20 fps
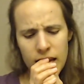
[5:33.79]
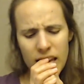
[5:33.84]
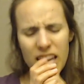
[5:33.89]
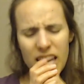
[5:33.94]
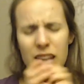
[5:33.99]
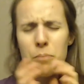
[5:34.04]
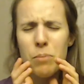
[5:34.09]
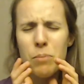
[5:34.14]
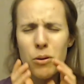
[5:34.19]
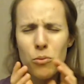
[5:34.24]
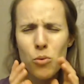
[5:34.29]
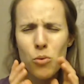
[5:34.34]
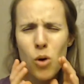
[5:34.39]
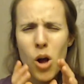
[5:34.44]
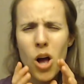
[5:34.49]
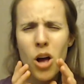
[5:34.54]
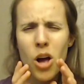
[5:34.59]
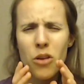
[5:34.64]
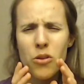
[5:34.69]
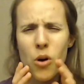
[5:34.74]
He had been
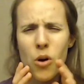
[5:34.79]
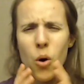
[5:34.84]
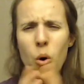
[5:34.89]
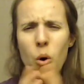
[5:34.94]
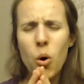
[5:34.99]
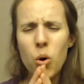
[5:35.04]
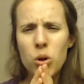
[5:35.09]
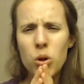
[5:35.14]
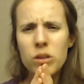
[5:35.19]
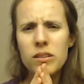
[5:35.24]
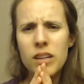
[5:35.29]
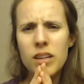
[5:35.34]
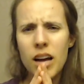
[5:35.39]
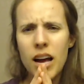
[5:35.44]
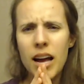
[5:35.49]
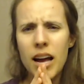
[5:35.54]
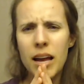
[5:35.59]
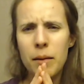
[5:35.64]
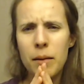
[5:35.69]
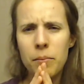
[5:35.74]
wrong the whole
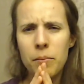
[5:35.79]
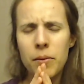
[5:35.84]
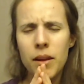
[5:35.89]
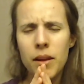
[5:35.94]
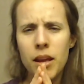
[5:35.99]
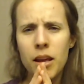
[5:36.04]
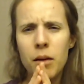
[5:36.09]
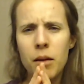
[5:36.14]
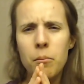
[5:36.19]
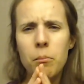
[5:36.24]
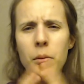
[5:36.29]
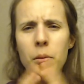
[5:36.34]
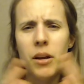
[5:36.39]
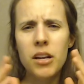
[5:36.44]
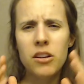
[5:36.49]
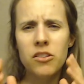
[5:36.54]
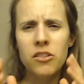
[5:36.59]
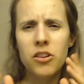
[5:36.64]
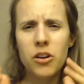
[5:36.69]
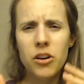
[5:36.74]
time, but
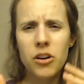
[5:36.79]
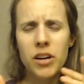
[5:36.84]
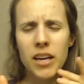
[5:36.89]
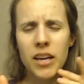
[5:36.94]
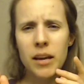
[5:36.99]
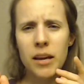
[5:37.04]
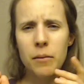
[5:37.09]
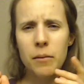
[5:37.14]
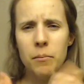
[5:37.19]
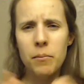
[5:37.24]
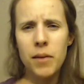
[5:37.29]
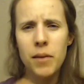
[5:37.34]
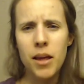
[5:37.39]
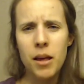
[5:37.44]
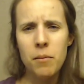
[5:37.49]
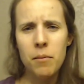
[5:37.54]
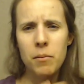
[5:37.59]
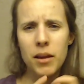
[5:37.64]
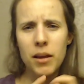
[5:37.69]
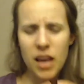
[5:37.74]
it took him
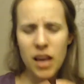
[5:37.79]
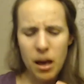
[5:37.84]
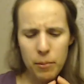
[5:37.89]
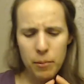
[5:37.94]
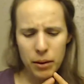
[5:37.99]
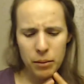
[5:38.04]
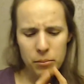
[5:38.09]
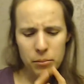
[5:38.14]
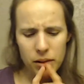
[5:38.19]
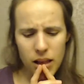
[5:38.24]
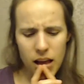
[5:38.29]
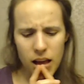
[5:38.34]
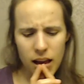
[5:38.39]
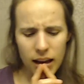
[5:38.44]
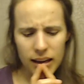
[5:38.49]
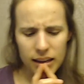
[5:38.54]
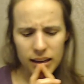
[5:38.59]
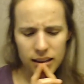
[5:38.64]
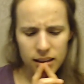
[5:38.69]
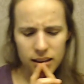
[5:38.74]
becoming
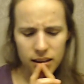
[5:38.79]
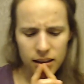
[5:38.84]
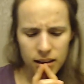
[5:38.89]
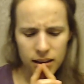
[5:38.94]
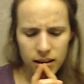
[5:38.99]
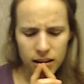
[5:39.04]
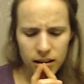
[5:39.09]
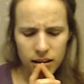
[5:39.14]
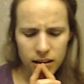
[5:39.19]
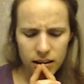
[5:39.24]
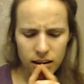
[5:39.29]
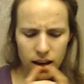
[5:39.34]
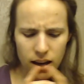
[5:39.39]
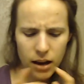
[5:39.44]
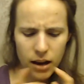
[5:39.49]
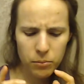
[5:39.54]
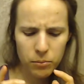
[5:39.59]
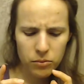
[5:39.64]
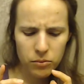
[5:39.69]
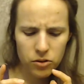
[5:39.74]
blind to
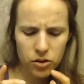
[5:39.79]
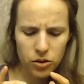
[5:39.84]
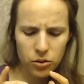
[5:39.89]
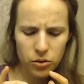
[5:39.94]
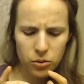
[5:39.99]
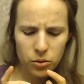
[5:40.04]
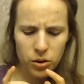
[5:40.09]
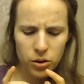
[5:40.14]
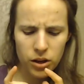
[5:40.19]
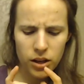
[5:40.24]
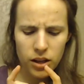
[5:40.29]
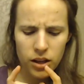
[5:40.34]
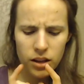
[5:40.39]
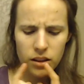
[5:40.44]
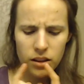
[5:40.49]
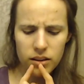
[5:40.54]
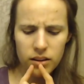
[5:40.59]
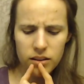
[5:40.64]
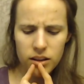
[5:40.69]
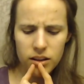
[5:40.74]
come to
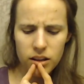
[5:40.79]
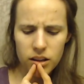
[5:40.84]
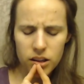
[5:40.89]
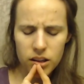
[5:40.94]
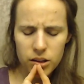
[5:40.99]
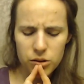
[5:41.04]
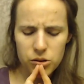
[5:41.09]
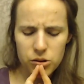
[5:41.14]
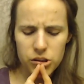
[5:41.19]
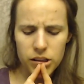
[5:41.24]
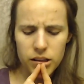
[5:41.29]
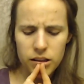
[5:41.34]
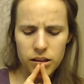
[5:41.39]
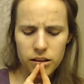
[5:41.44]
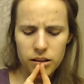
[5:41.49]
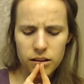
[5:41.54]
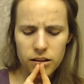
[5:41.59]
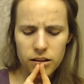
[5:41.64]
this conclusion.